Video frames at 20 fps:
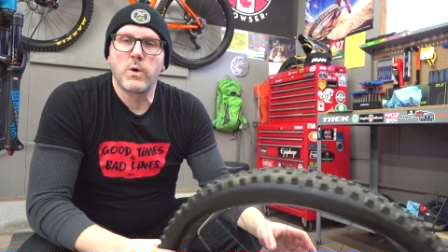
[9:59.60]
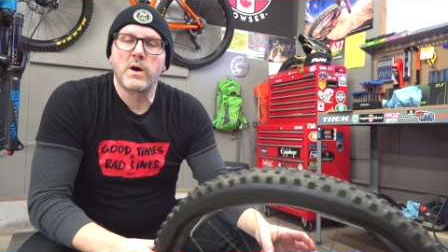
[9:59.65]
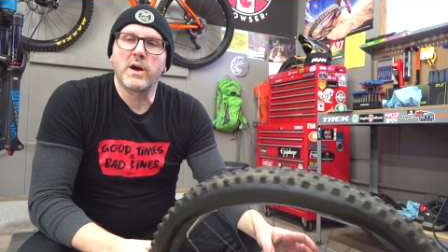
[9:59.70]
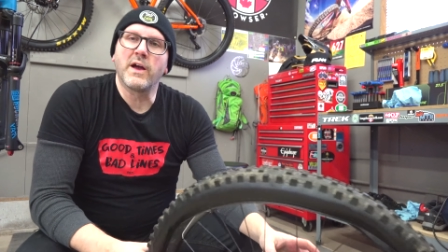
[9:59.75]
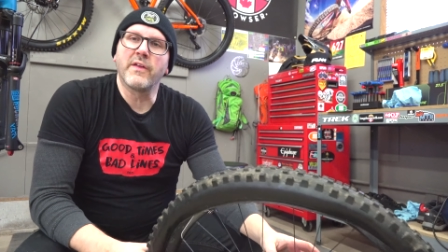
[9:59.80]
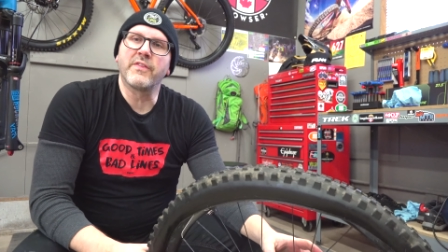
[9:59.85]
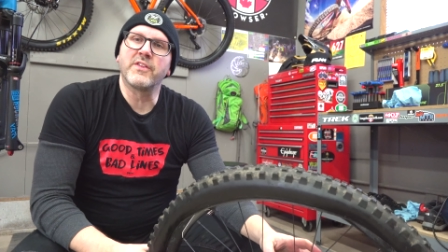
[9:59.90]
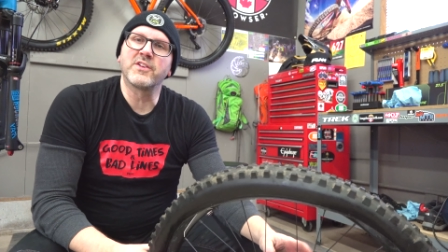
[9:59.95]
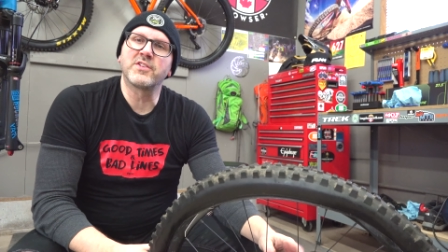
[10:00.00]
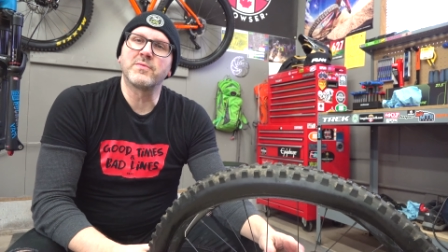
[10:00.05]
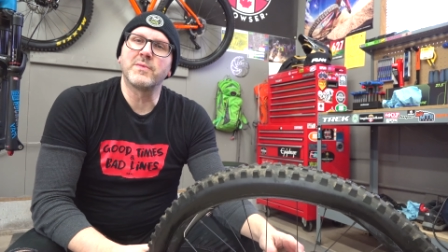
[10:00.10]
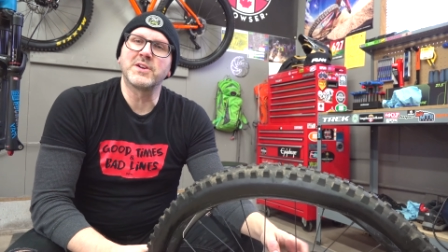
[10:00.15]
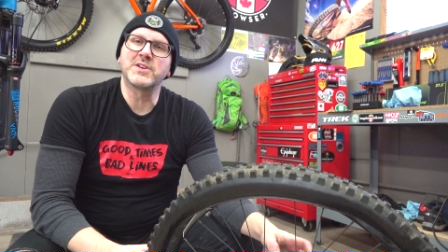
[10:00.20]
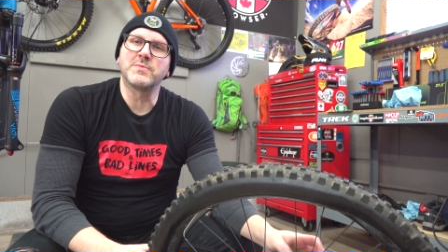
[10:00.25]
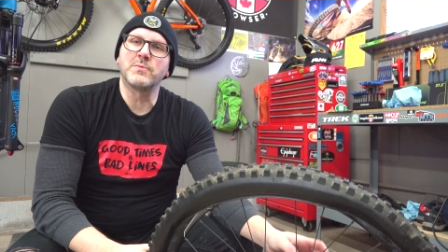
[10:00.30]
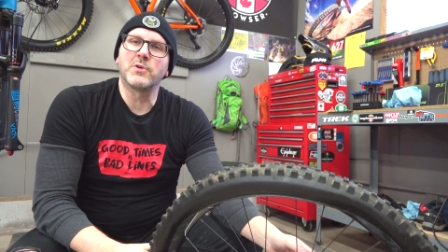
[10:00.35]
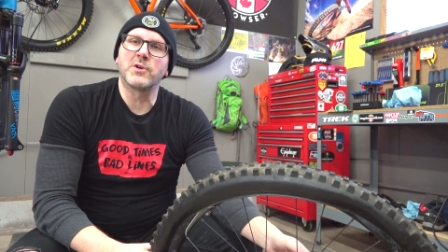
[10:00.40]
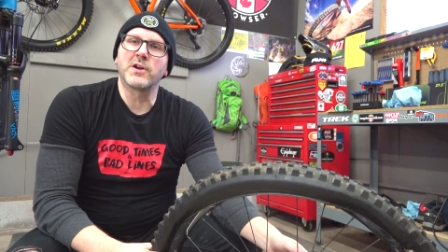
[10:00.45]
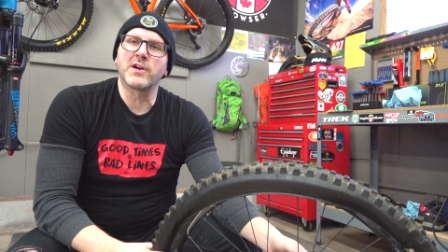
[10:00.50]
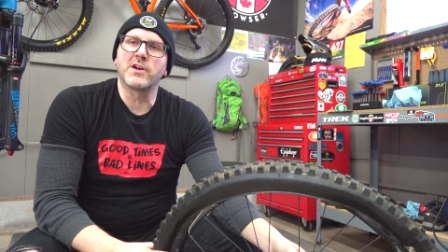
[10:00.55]
got this
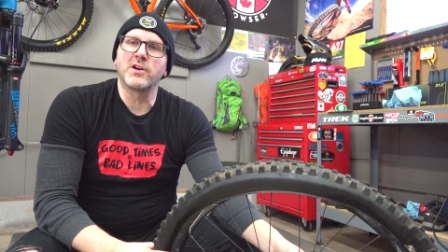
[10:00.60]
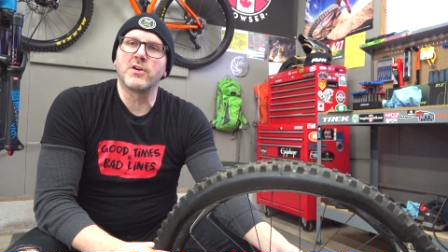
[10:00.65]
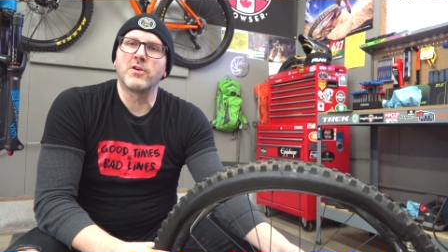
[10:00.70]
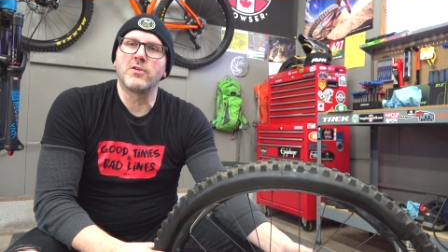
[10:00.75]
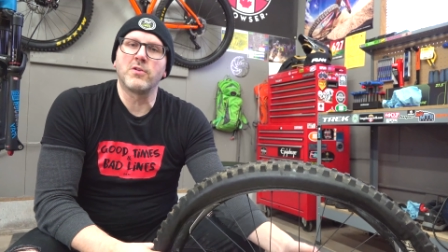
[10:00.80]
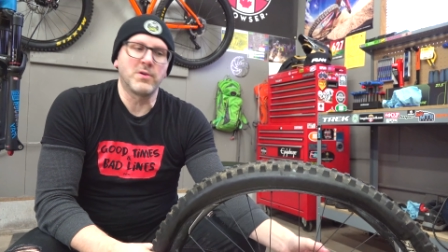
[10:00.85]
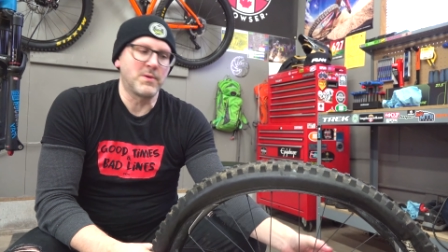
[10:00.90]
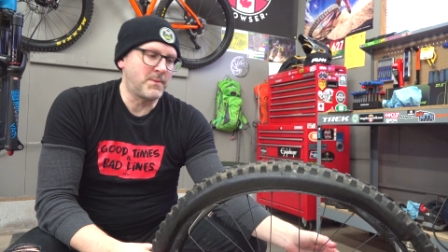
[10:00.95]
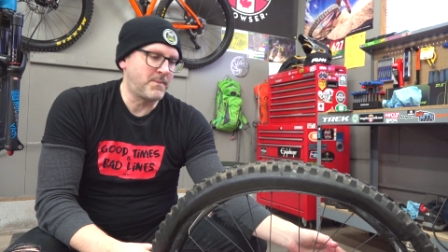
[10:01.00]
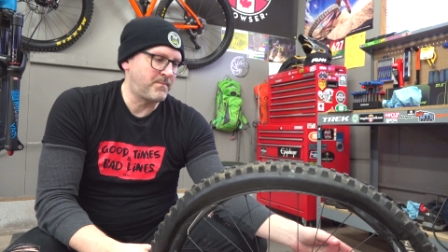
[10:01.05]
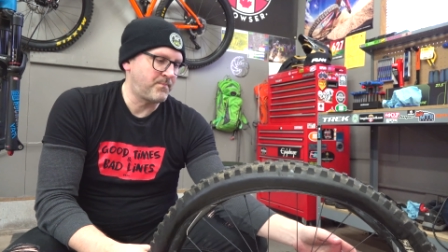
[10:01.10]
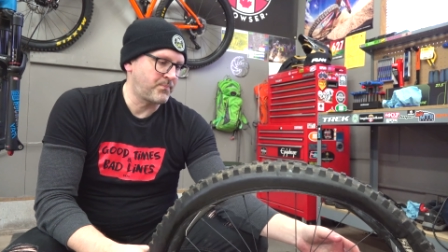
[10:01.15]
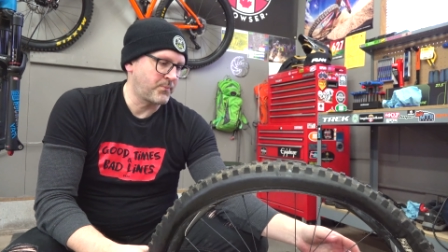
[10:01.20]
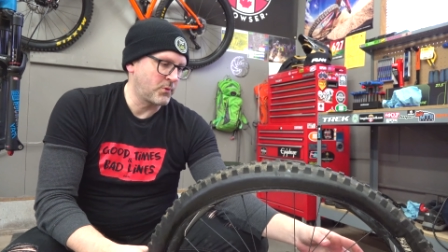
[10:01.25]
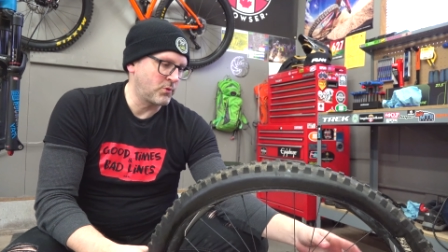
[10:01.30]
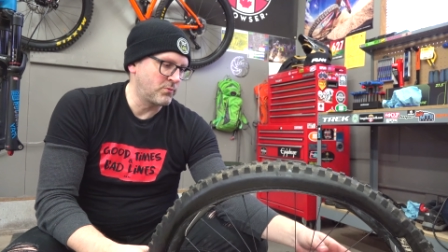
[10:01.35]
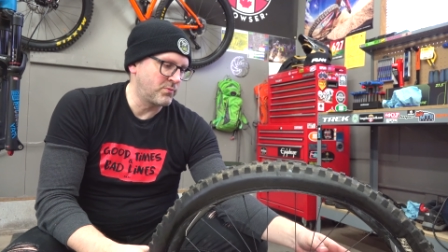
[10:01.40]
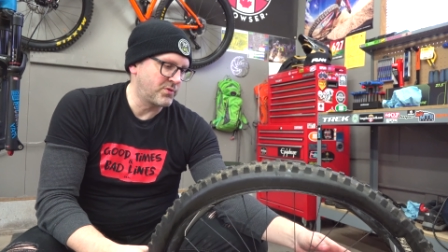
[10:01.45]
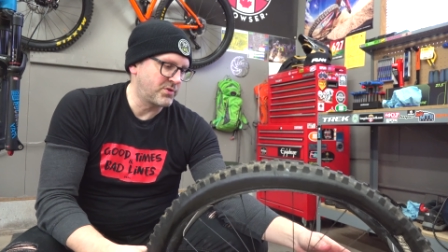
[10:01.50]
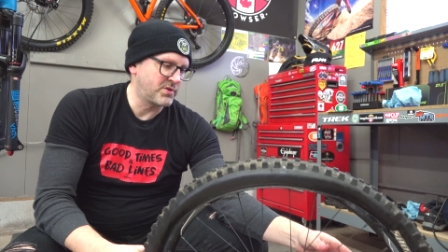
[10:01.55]
much more to go.
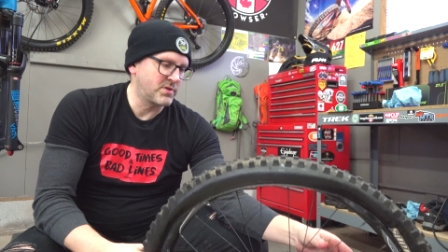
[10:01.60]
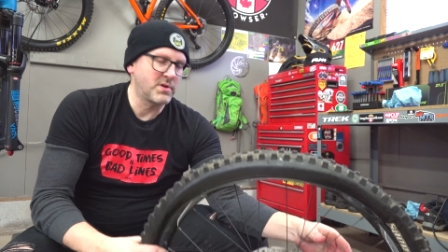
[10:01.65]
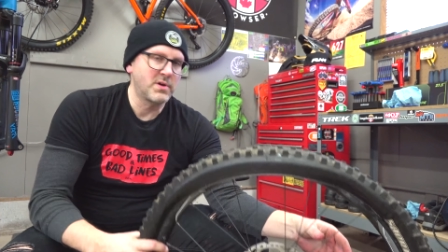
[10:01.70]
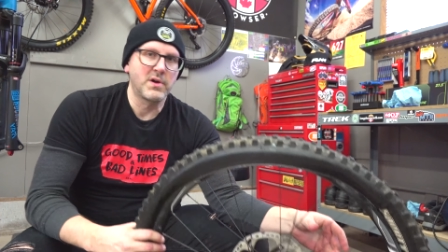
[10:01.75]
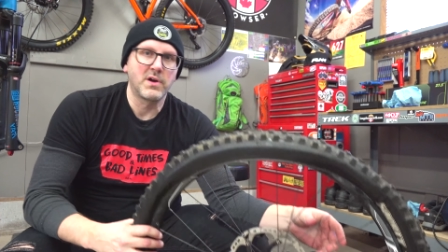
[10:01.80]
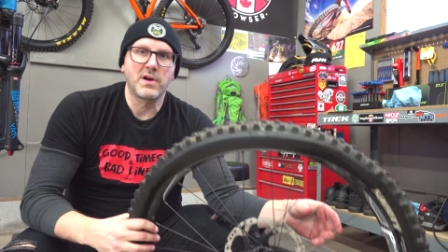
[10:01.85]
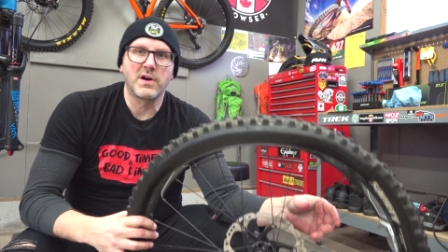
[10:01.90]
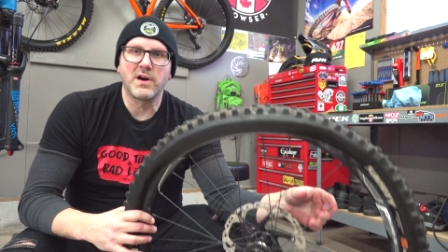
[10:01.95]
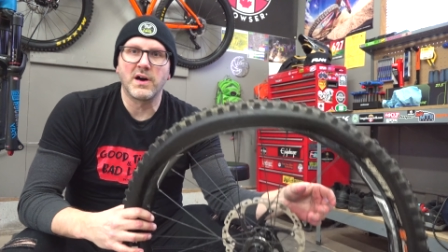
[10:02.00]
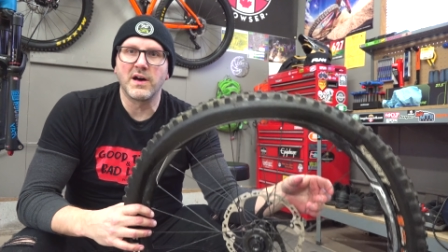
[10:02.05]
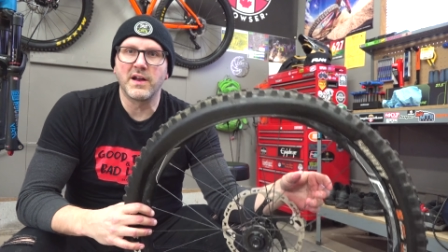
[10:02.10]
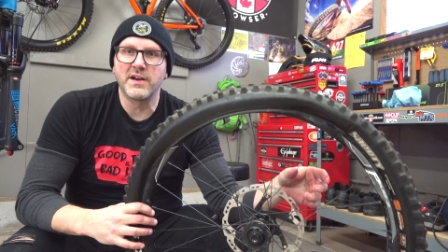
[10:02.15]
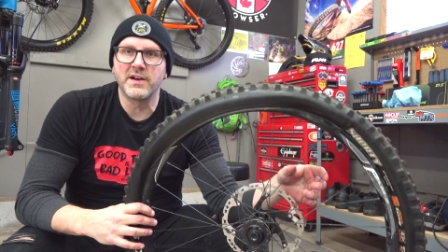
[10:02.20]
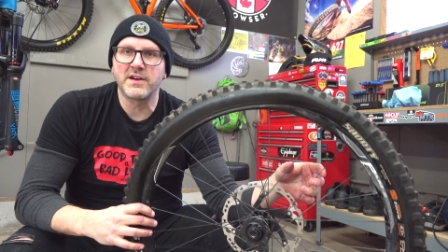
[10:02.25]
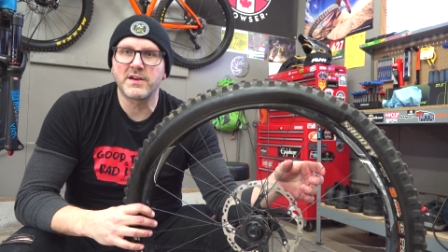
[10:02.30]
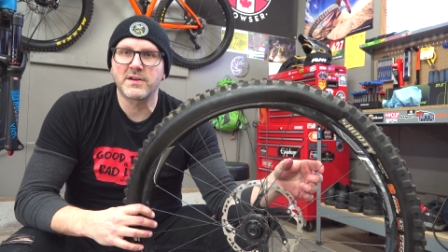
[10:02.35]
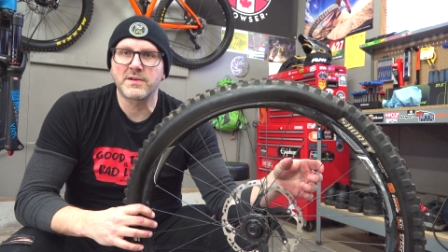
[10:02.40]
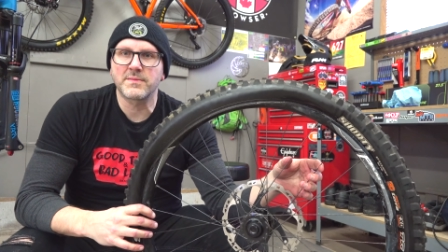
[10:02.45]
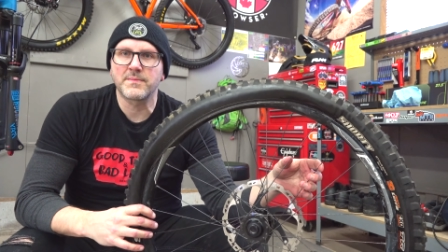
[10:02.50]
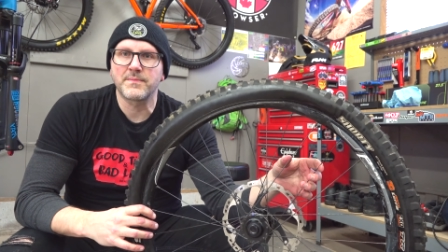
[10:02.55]
Oops, on
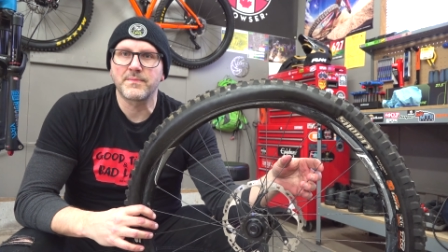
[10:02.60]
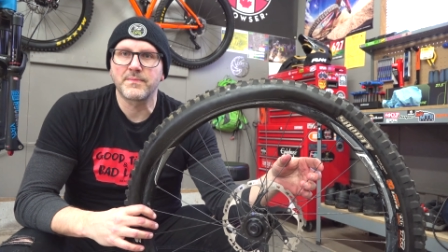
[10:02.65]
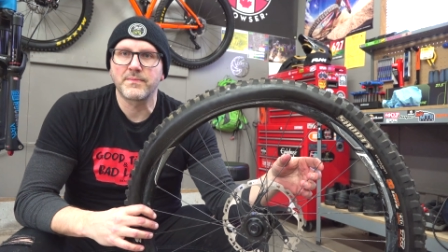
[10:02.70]
here.